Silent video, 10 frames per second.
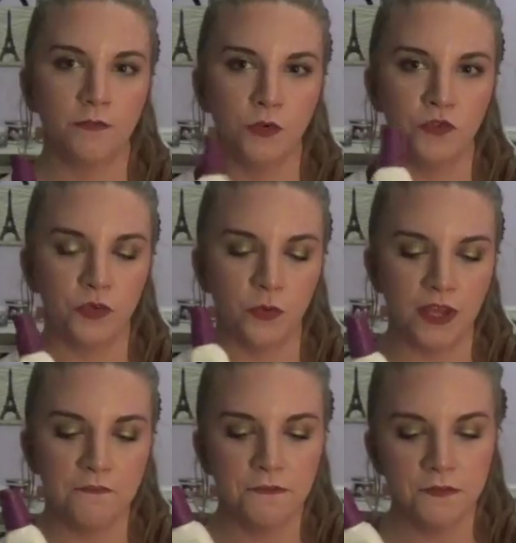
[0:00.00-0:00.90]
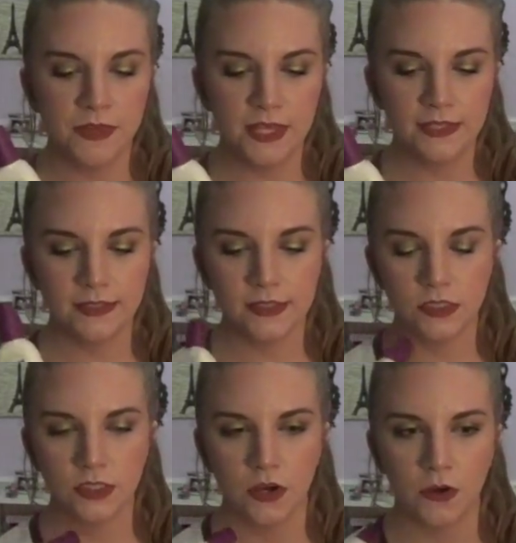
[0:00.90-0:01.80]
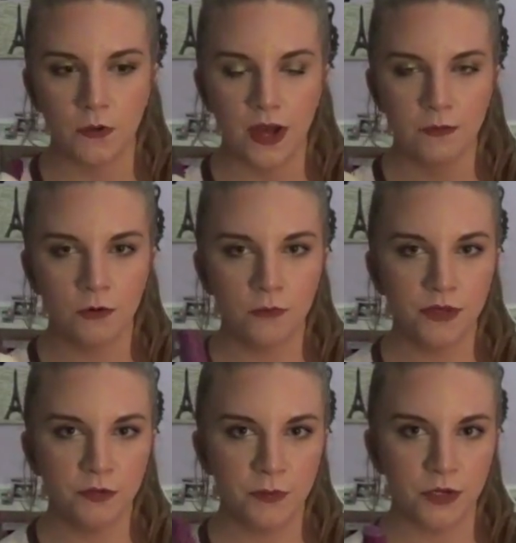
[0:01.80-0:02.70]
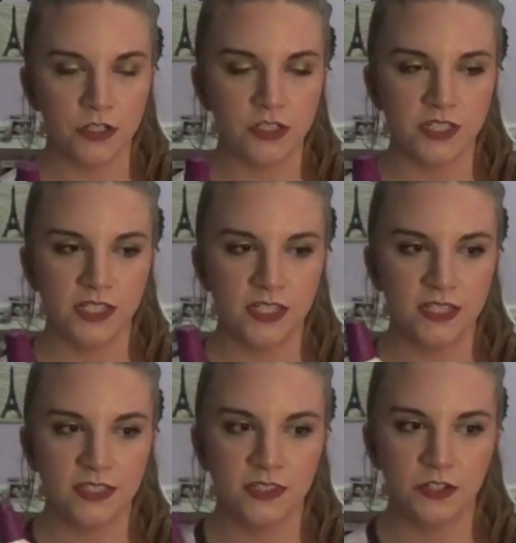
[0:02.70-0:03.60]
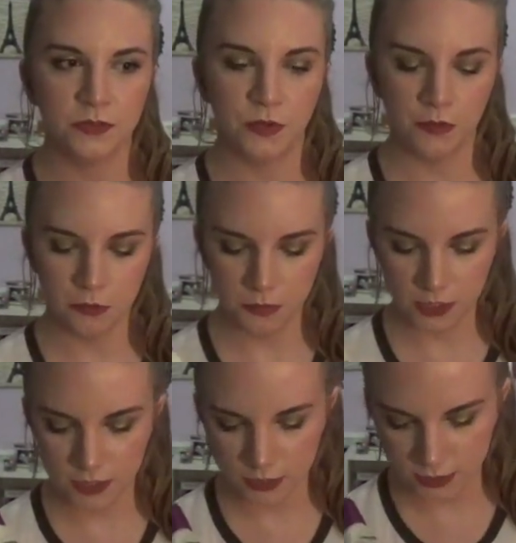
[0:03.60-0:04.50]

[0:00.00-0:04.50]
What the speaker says: moved away from this, so I won't be repurchasing this. There's probably